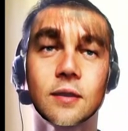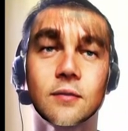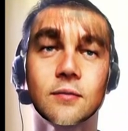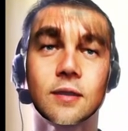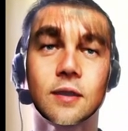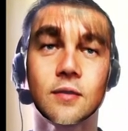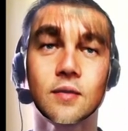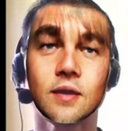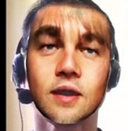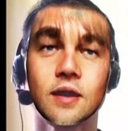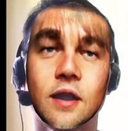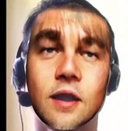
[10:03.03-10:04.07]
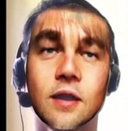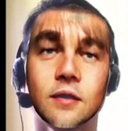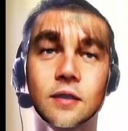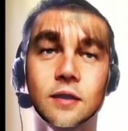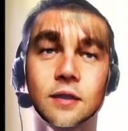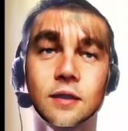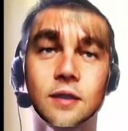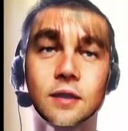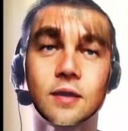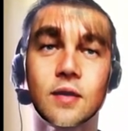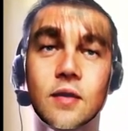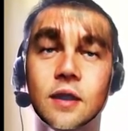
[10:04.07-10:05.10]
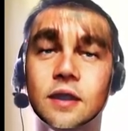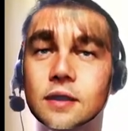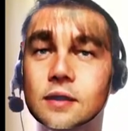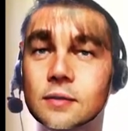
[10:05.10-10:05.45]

by which layer it is located.